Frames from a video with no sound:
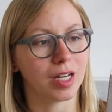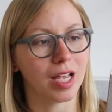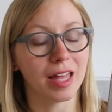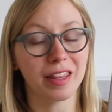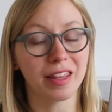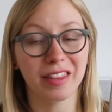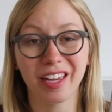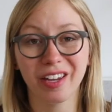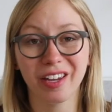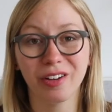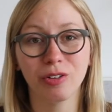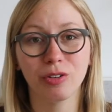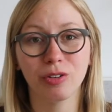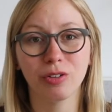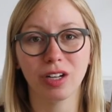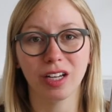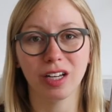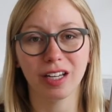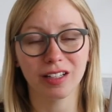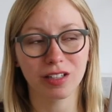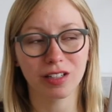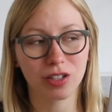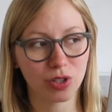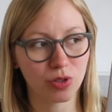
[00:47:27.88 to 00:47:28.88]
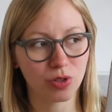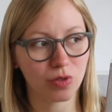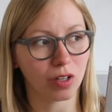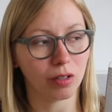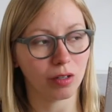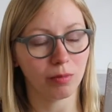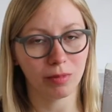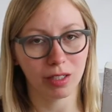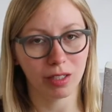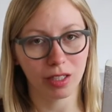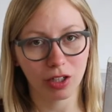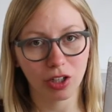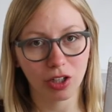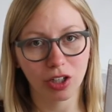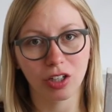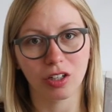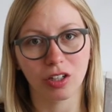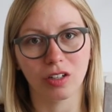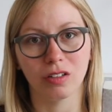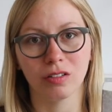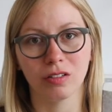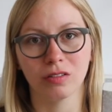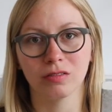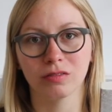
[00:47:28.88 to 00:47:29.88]
and they are extremely
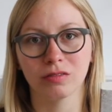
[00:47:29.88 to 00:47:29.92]
good.